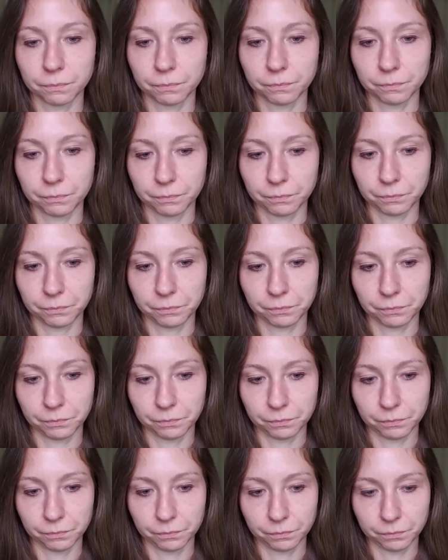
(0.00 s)

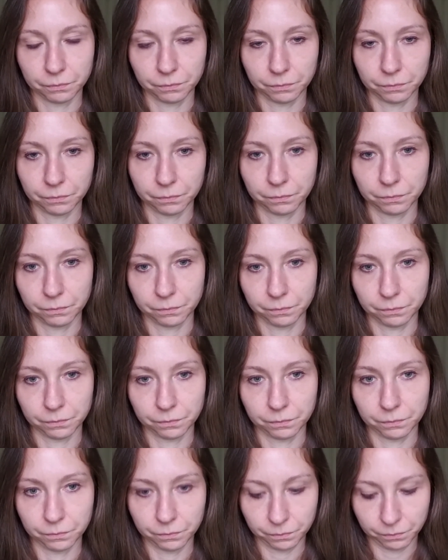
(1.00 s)

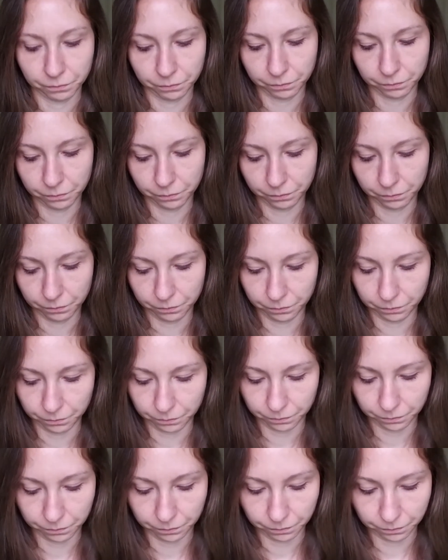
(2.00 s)

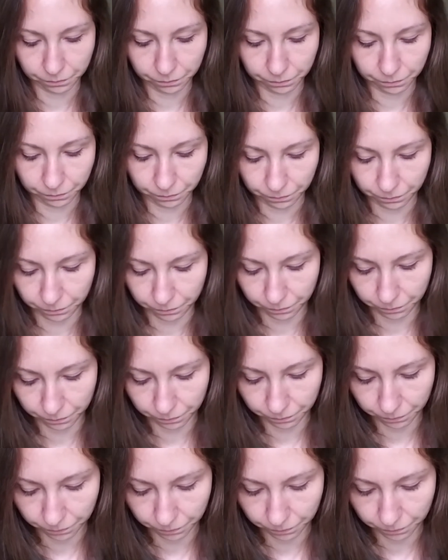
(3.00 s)
No one is speaking in this clip.